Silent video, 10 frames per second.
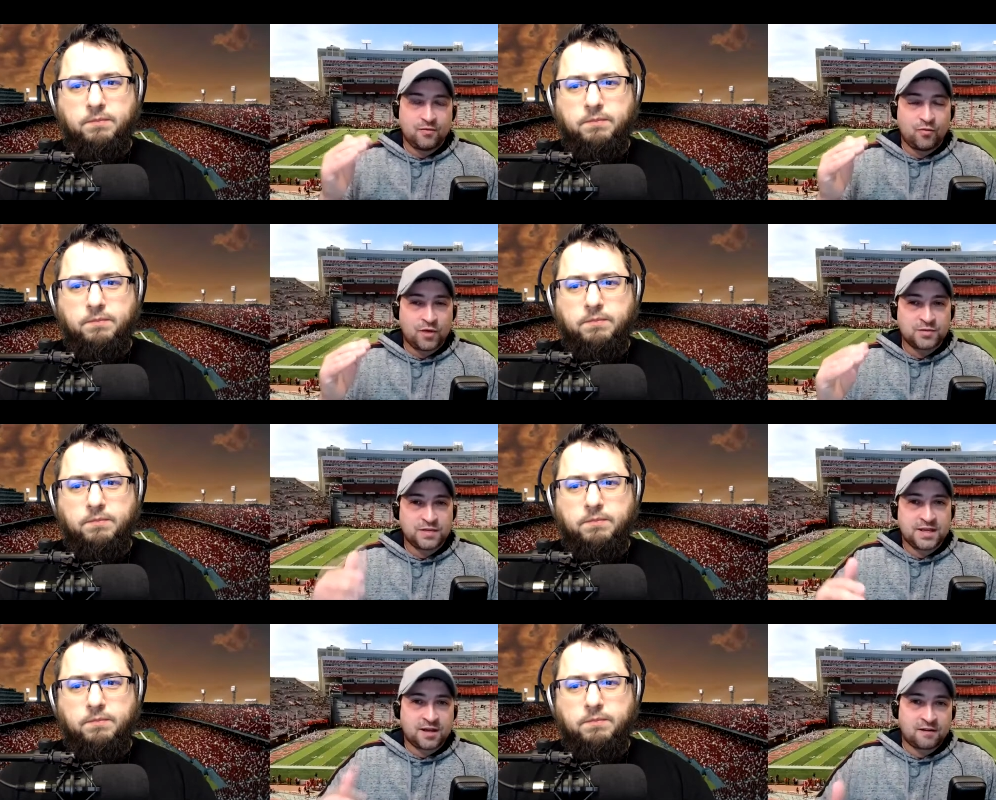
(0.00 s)
Speaker 1: once we
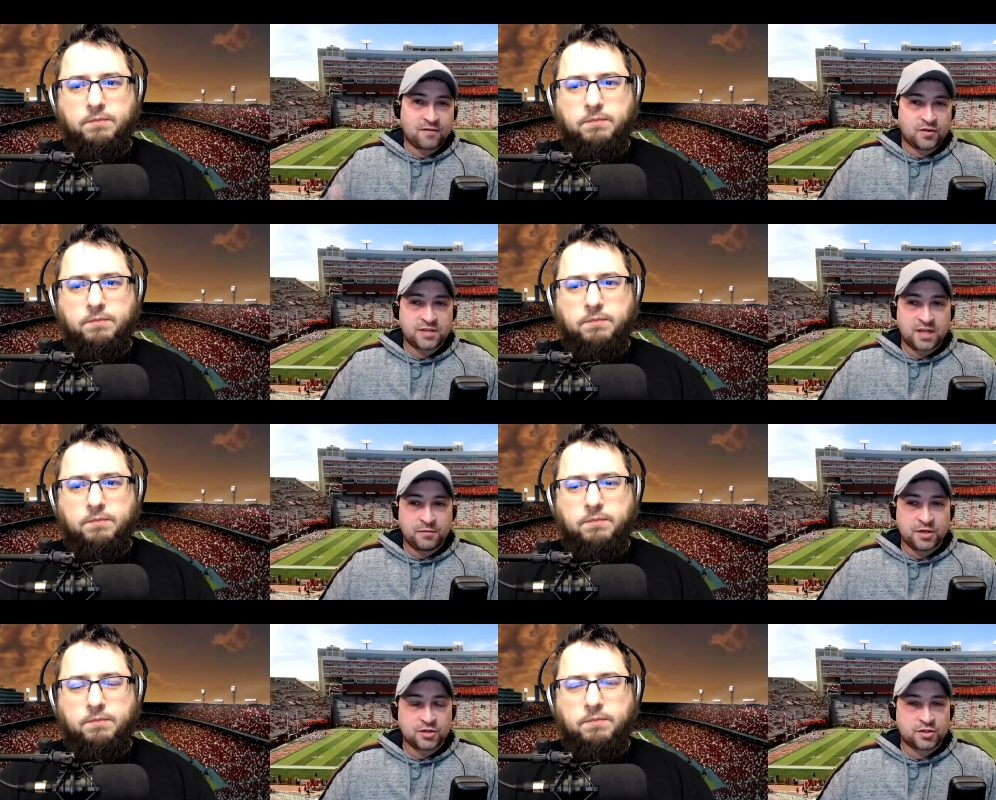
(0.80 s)
get our first
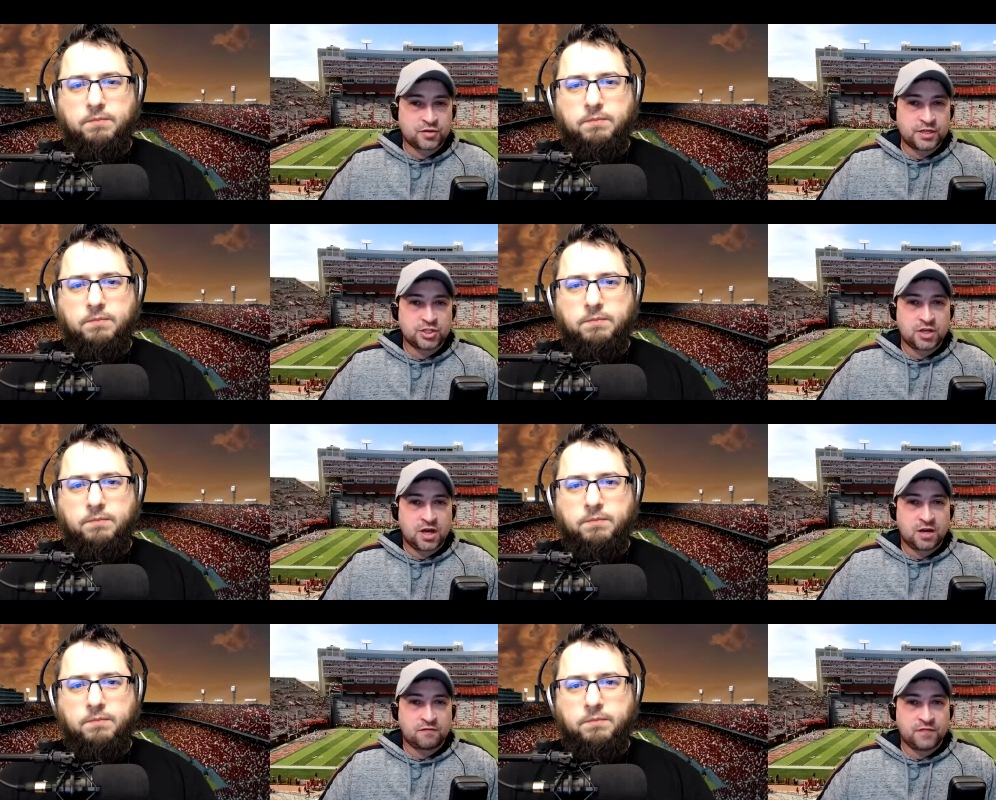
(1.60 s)
image or
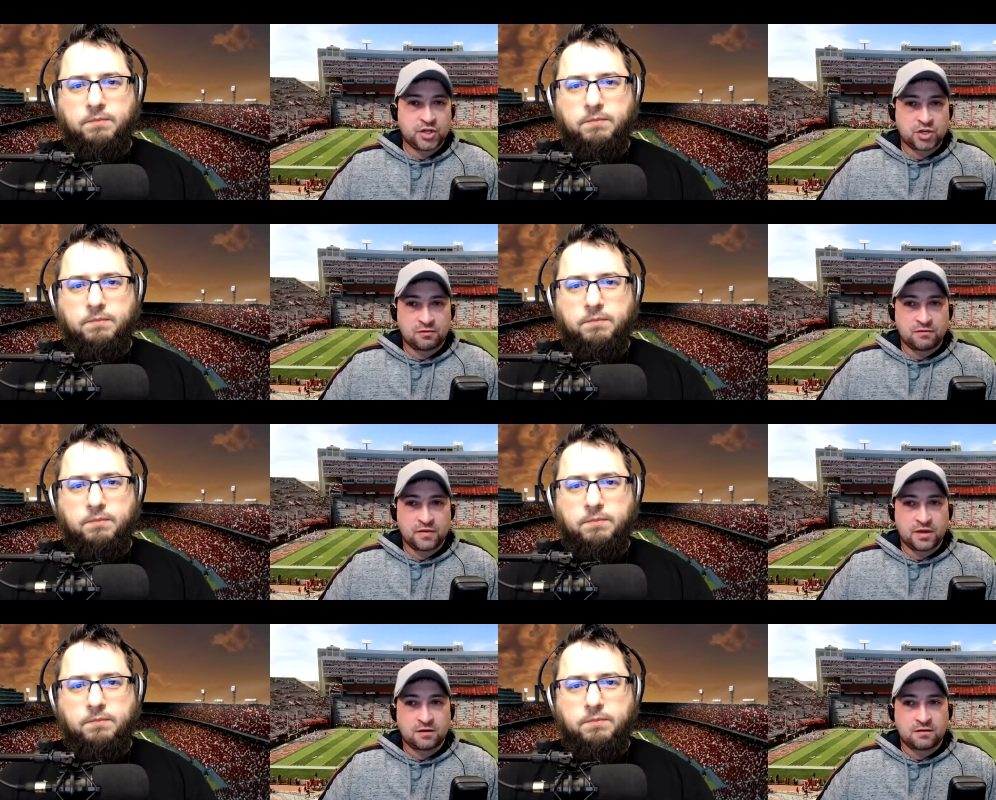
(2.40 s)
screenshot or feature
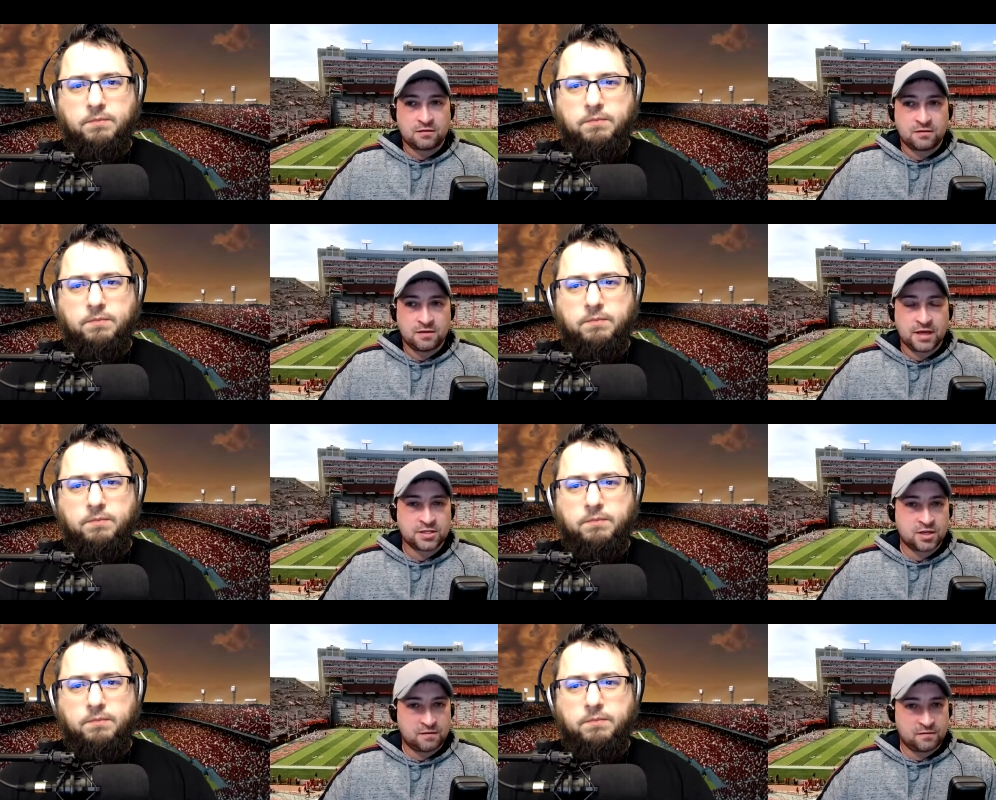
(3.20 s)
reveal, it's
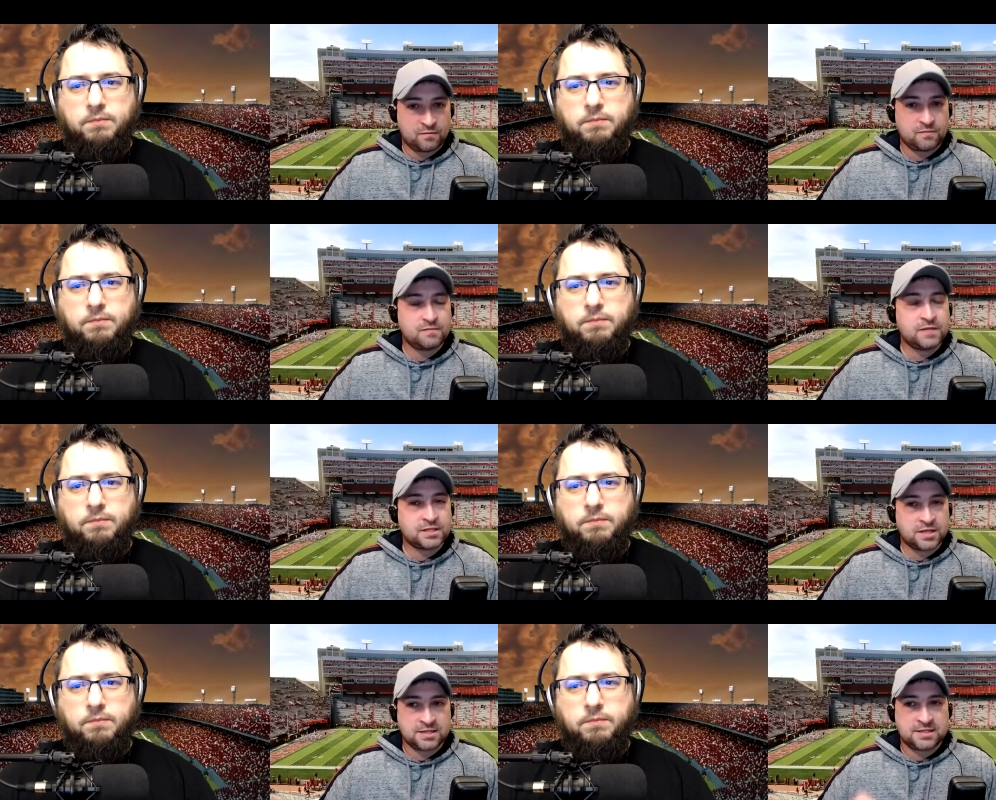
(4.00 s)
gonna it's
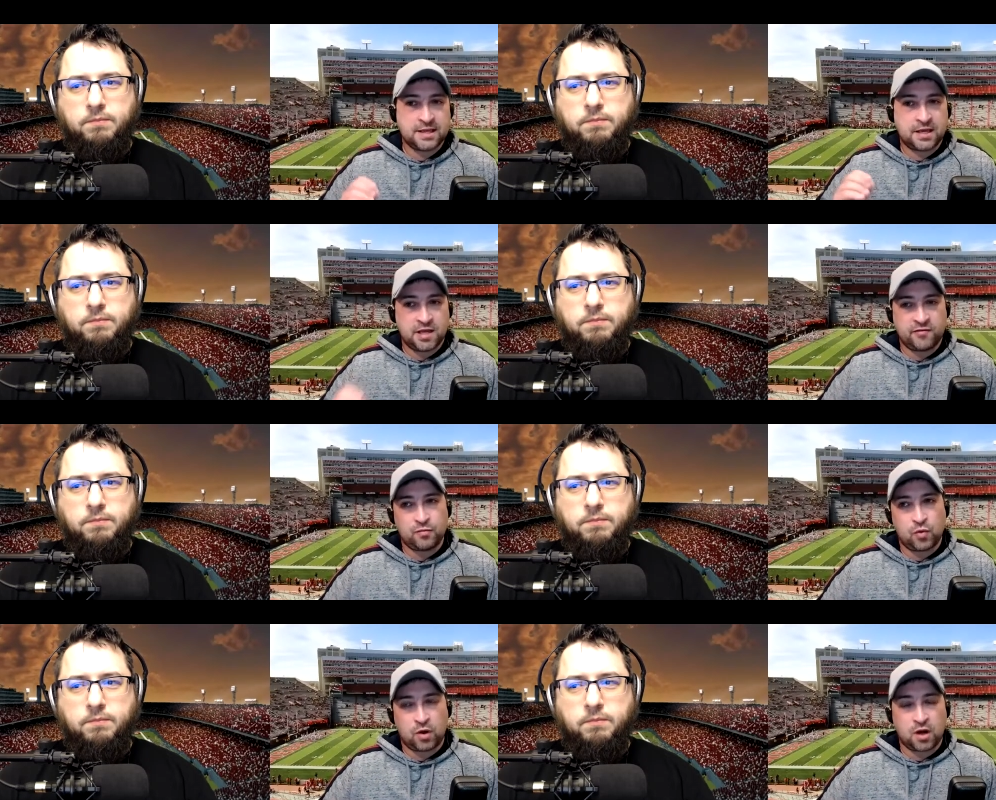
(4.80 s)
gonna sink in even
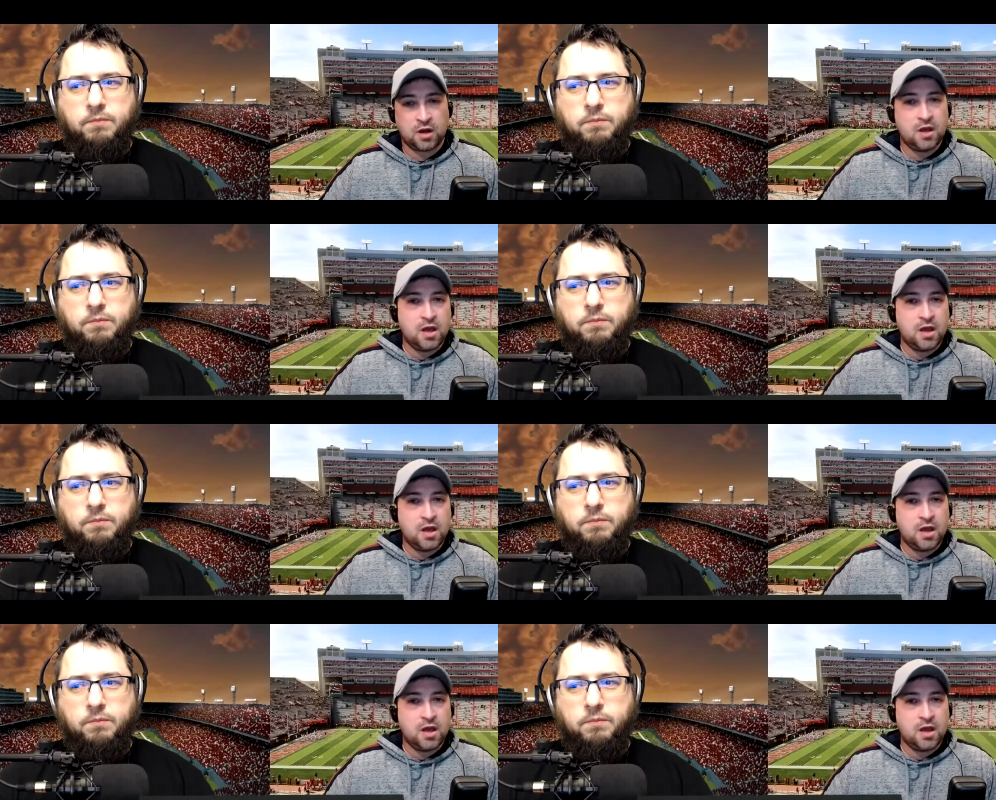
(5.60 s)
more.